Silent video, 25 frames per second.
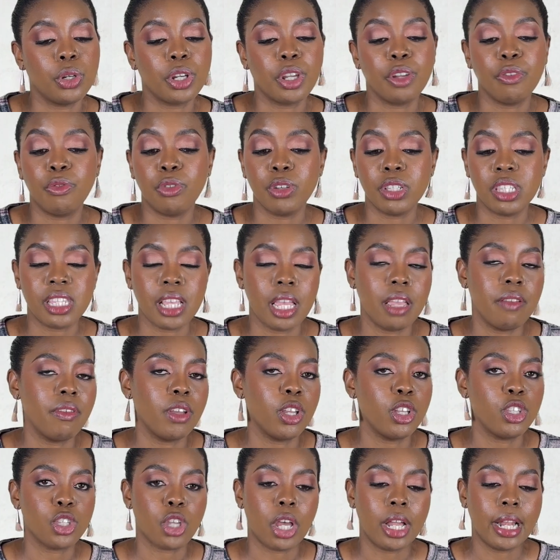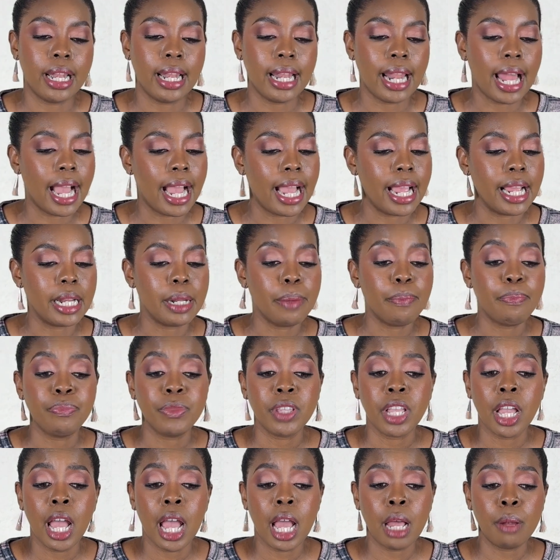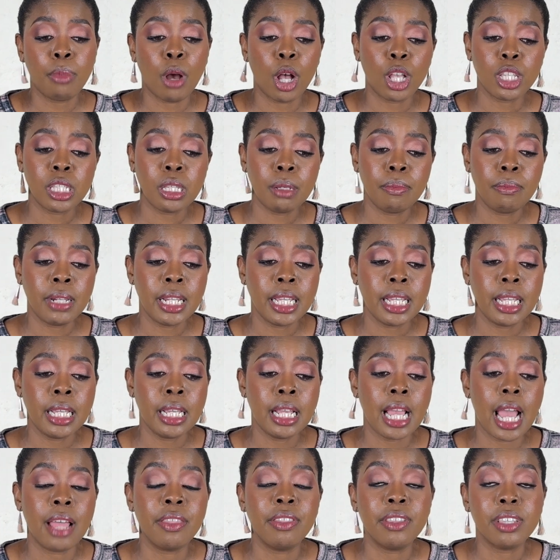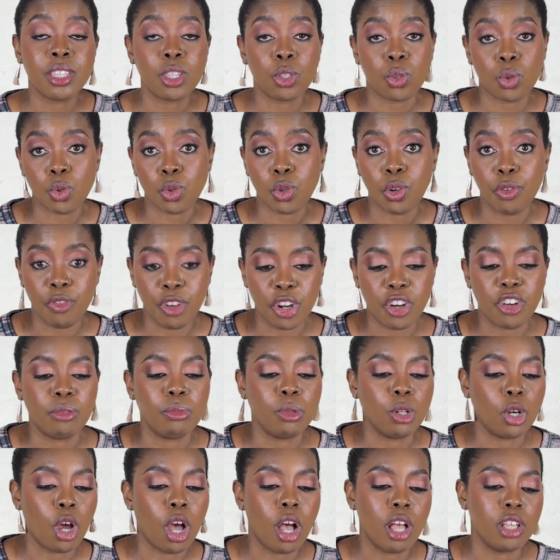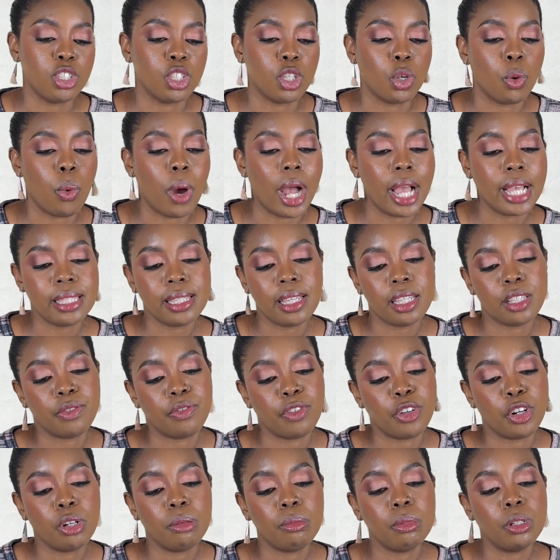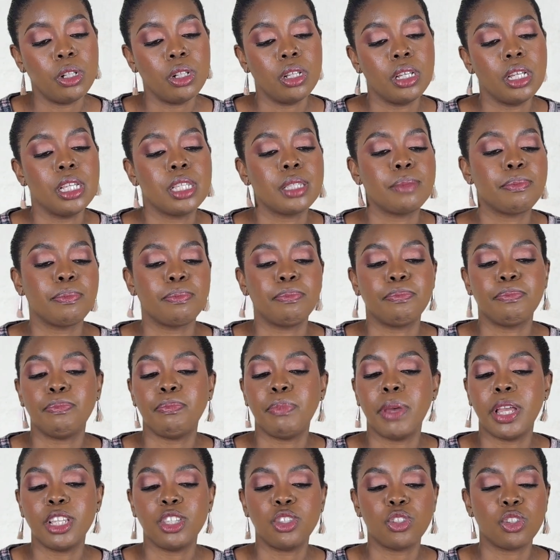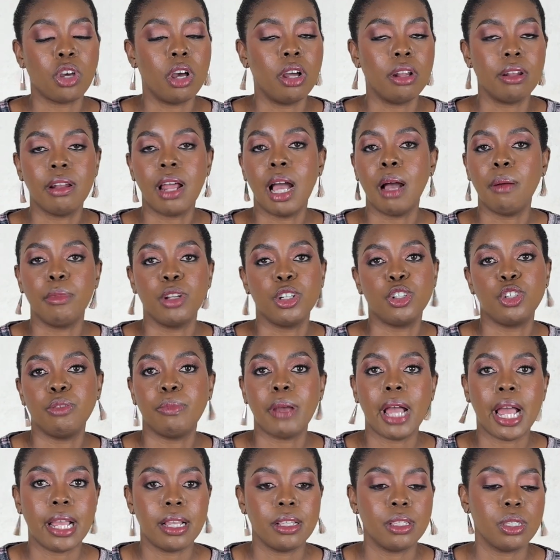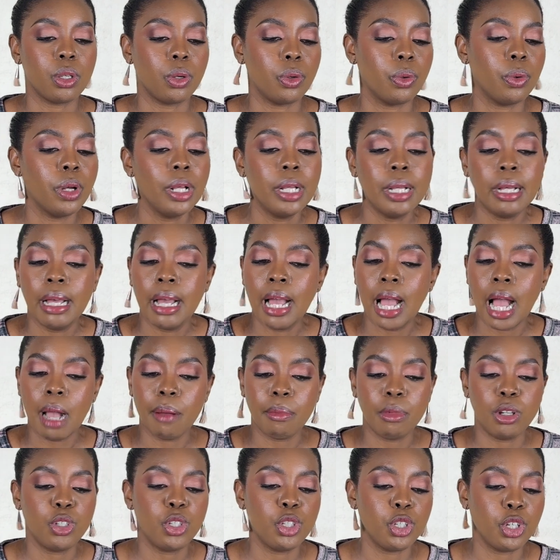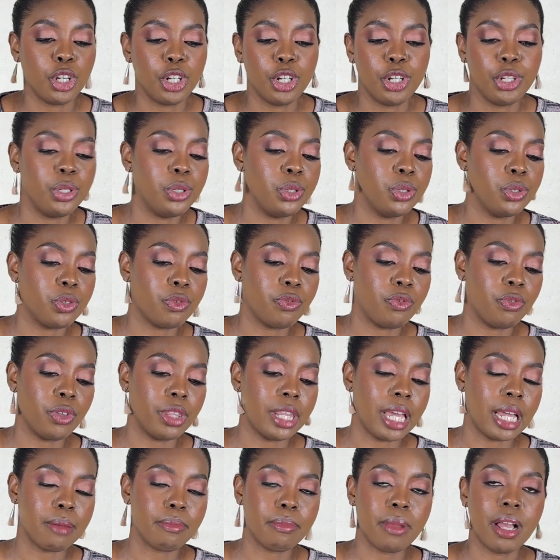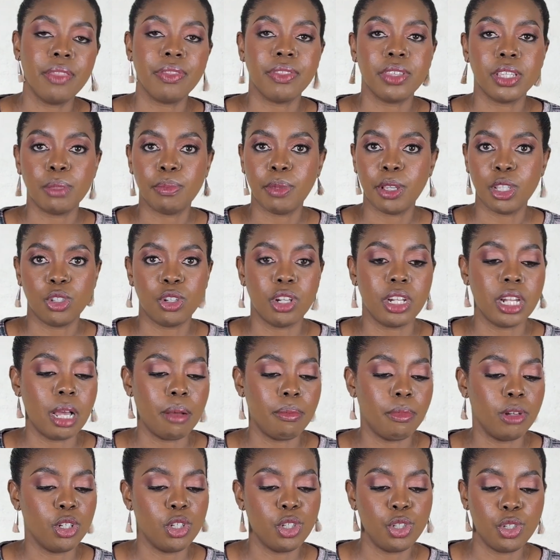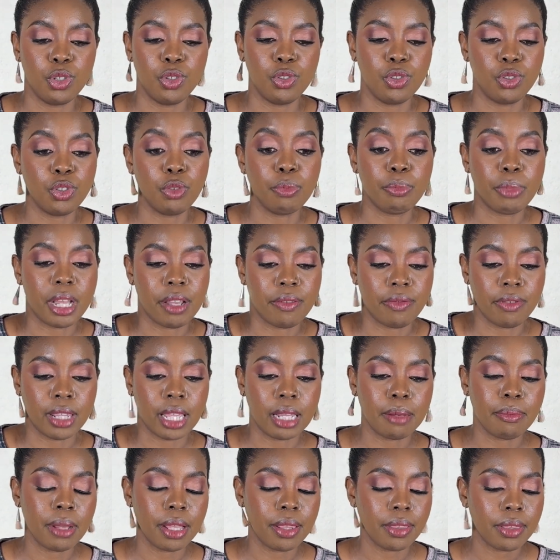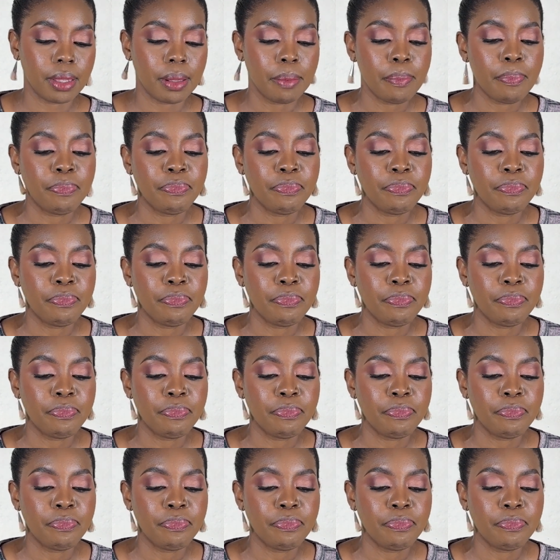looking for savings online, and possibly, and this is also variable cost. So why I say it's variable is based on how much you buy. So how much you're going to use for that month is based on how much you buy for that month.